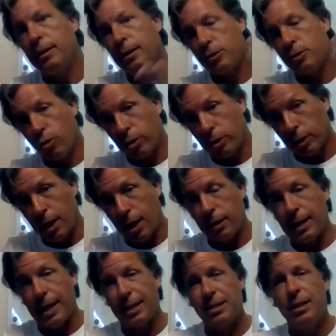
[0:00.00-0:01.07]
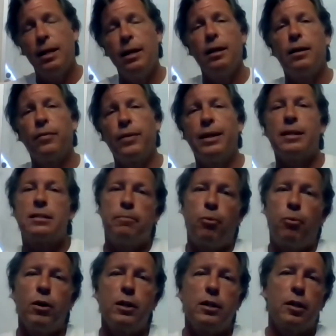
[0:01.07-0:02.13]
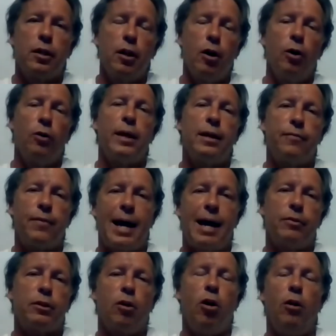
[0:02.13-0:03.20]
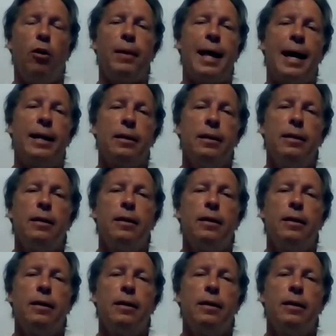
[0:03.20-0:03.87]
historical context, then it's important to know that if I have a tall plant,